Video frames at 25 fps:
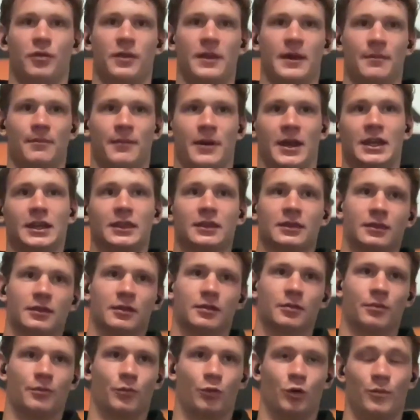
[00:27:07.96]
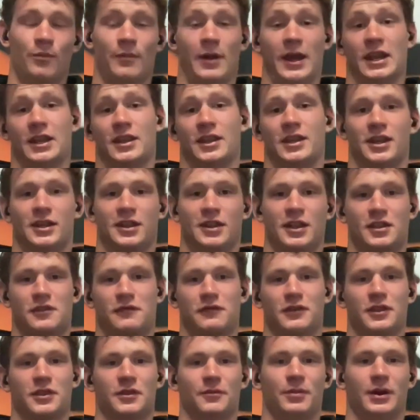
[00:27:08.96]
that made it
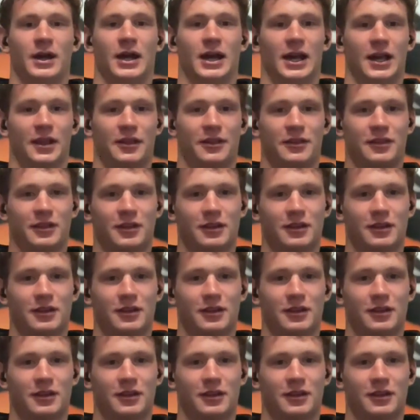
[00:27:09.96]
successful in the past.